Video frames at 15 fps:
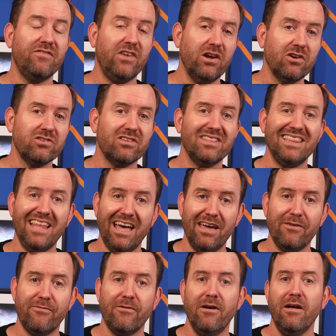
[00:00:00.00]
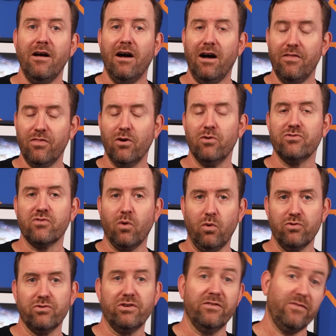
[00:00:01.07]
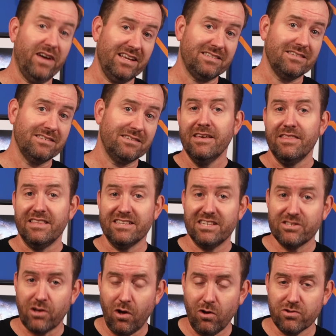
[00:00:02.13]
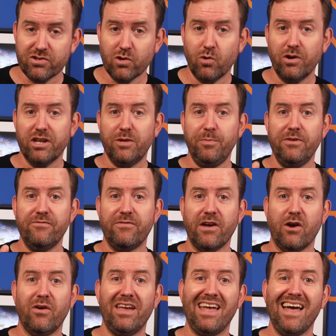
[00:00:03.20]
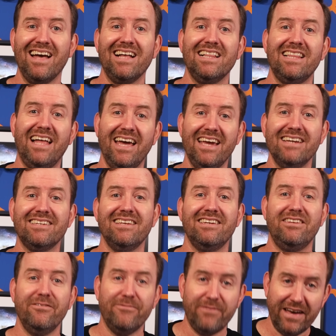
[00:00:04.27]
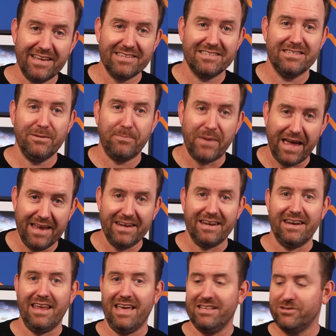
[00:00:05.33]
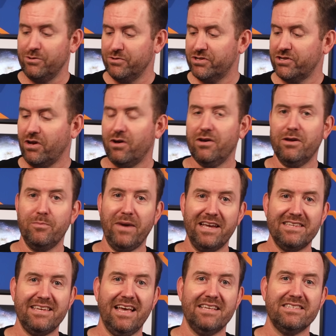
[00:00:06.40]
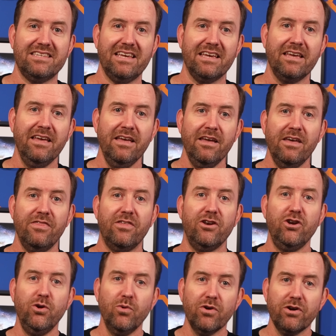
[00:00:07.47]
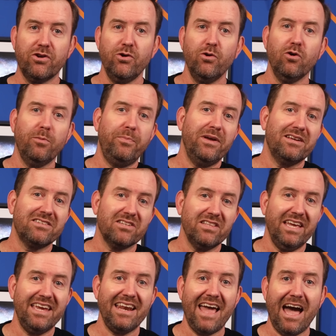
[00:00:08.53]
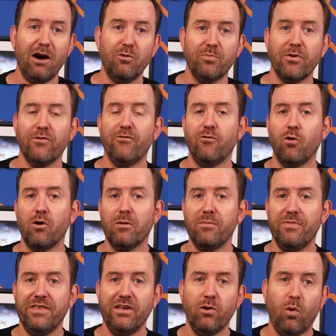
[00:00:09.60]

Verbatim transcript: years of life on those older devices. This is also going to be very client device dependent. As you saw in my testing, the newer Google Pixel 8 outperformed the